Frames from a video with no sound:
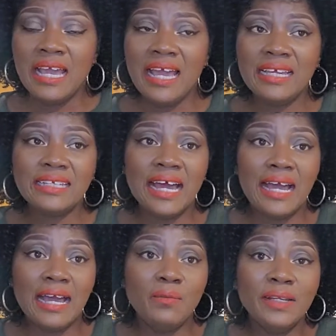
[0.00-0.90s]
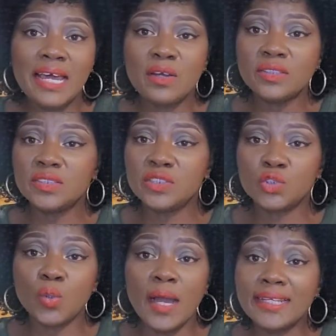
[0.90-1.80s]
And when I got to the
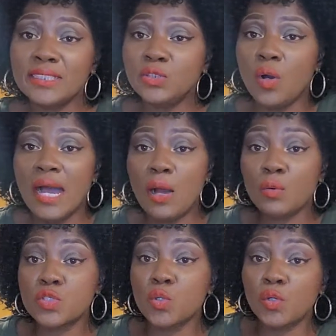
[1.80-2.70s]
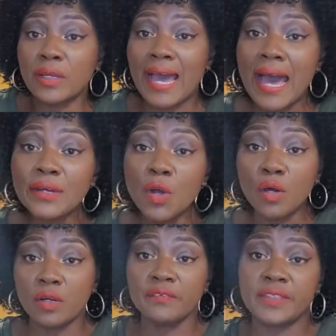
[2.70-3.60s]
store, I didn't know how I was going to carry
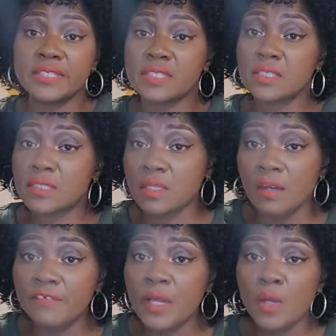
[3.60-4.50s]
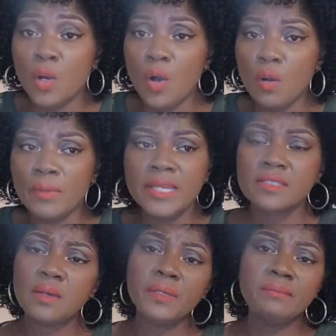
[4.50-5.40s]
all of this stuff home.
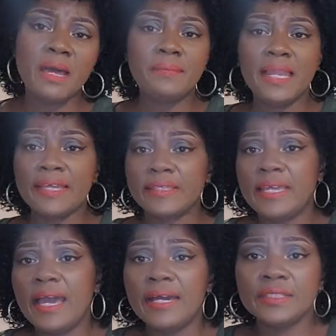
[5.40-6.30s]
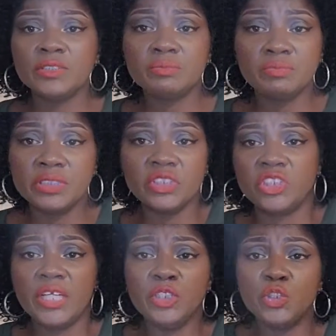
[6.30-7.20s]
Somebody might be like, yeah, Miss
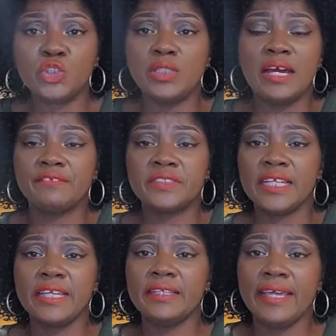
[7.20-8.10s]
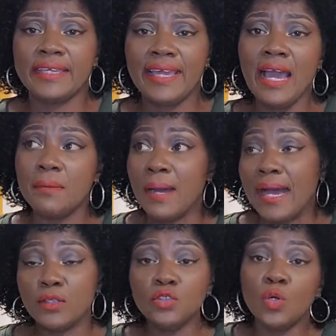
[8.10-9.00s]
Jane, you should have taken a cab.
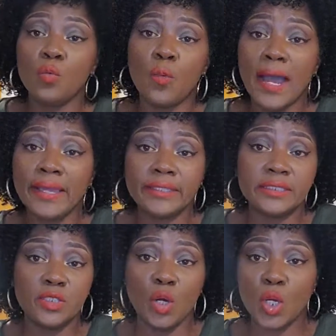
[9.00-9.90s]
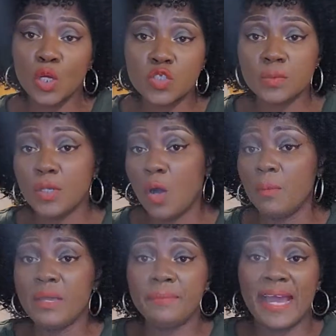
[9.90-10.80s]
I don't know why it didn't occur to me, or
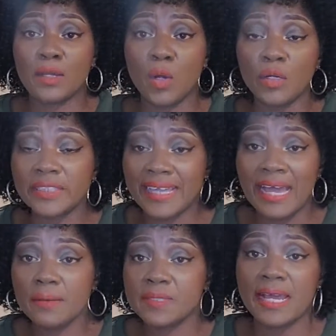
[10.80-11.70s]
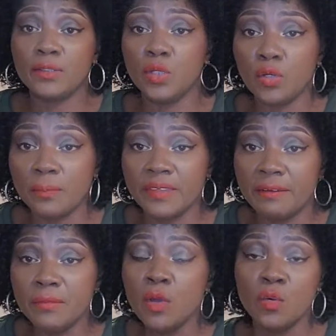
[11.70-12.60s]
maybe I called cabs and none of
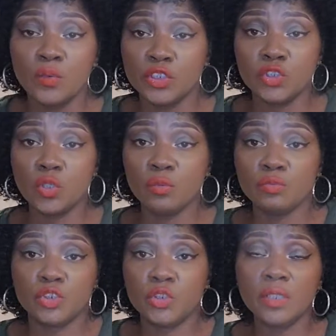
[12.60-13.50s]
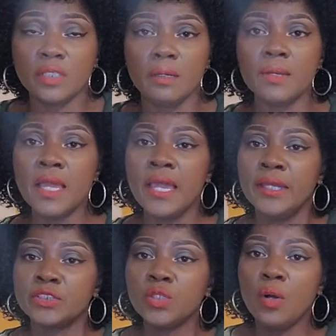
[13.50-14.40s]
them showed up.
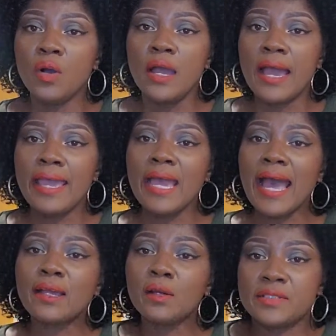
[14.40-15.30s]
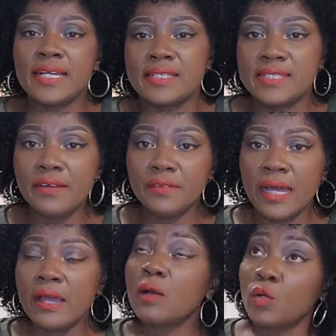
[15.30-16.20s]
So I closed at 7.
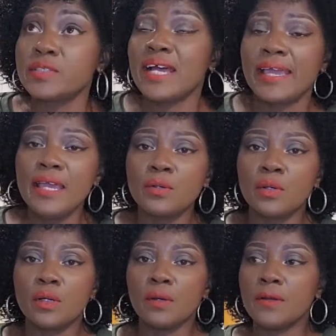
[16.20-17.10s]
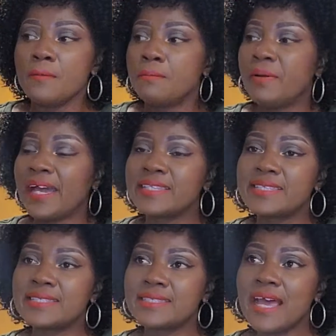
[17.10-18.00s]
I closed at 8 o'clock. By
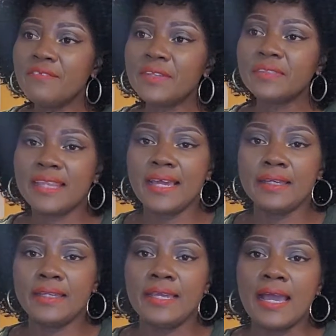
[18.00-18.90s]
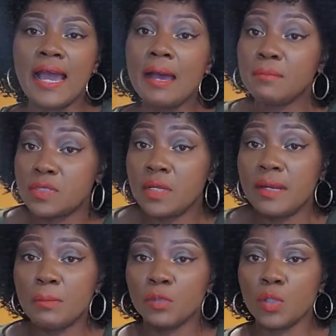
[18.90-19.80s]
7:30, I'm sorry,
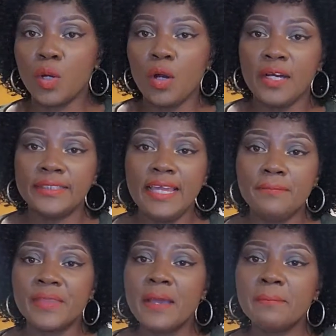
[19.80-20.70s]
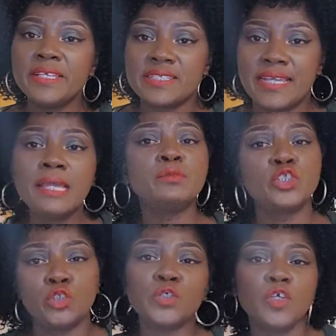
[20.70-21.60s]
I'm going to call her name, Miss Kim
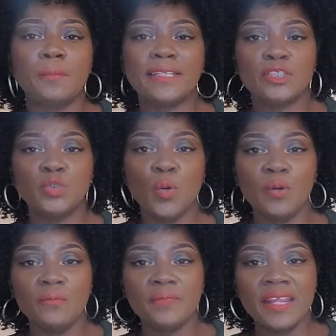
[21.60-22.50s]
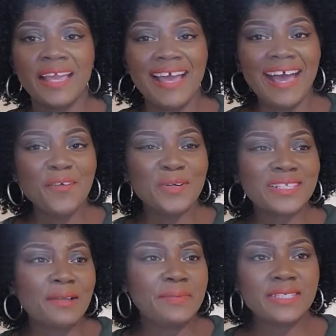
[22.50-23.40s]
showed up at the door. I was
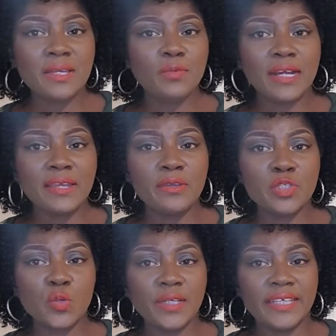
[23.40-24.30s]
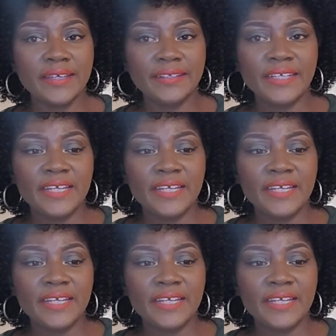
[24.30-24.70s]
like, Miss Kim, what are you doing here?